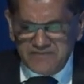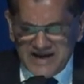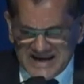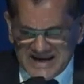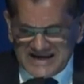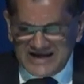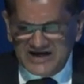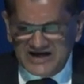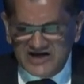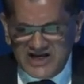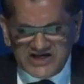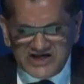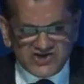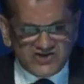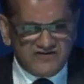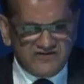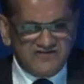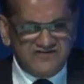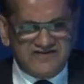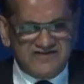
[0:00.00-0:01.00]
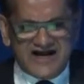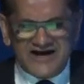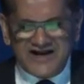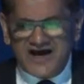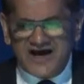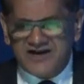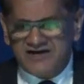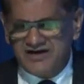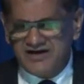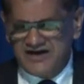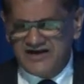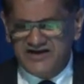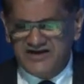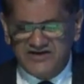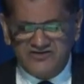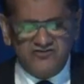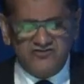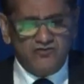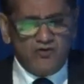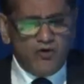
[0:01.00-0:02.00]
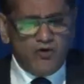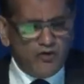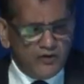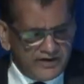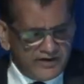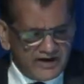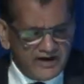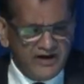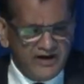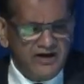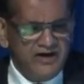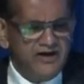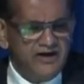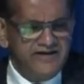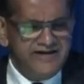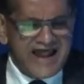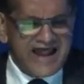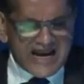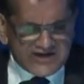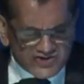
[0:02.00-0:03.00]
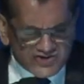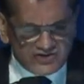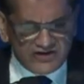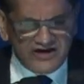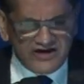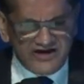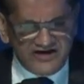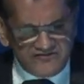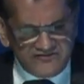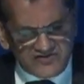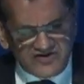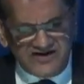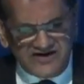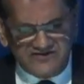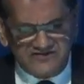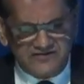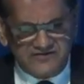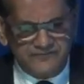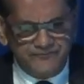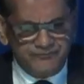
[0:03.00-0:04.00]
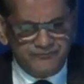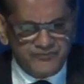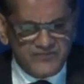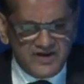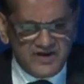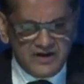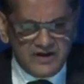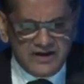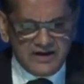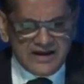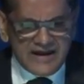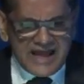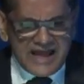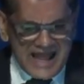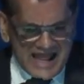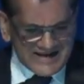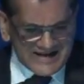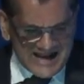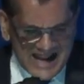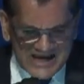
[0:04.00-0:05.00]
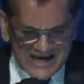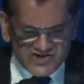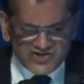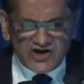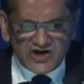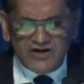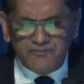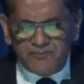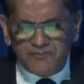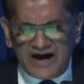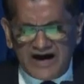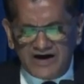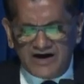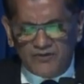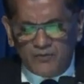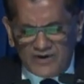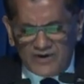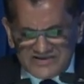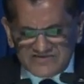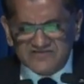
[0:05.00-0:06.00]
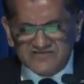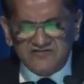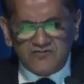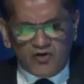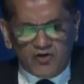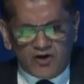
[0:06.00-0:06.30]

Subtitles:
making decisions that are in its own national interest. And national power once